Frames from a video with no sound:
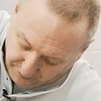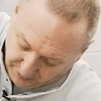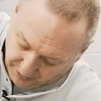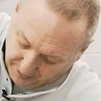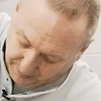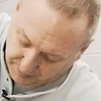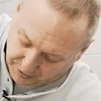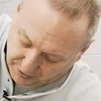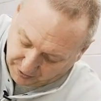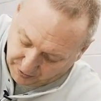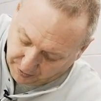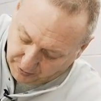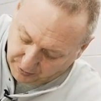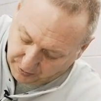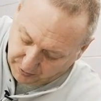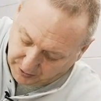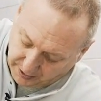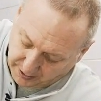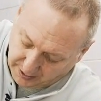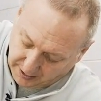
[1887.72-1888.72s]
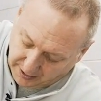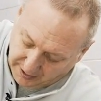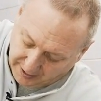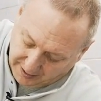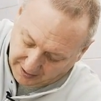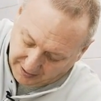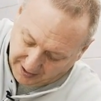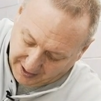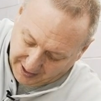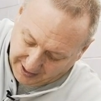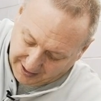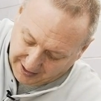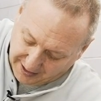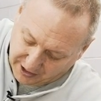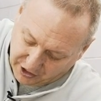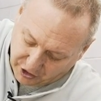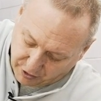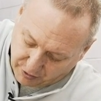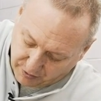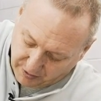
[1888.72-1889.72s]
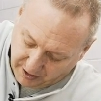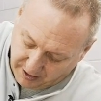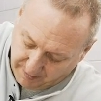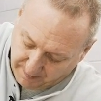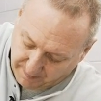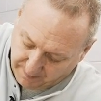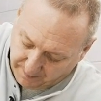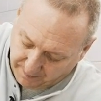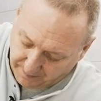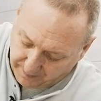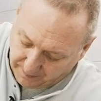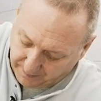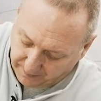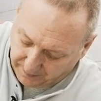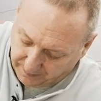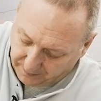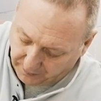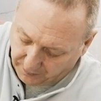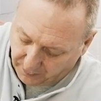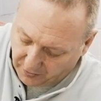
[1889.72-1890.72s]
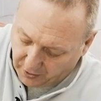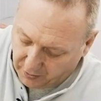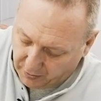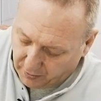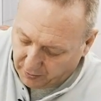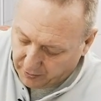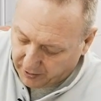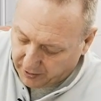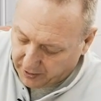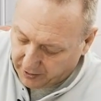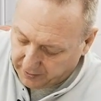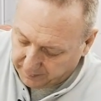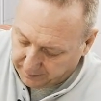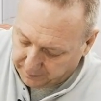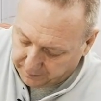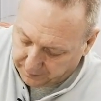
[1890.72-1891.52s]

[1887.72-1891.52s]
Phillip screws at the extreme corner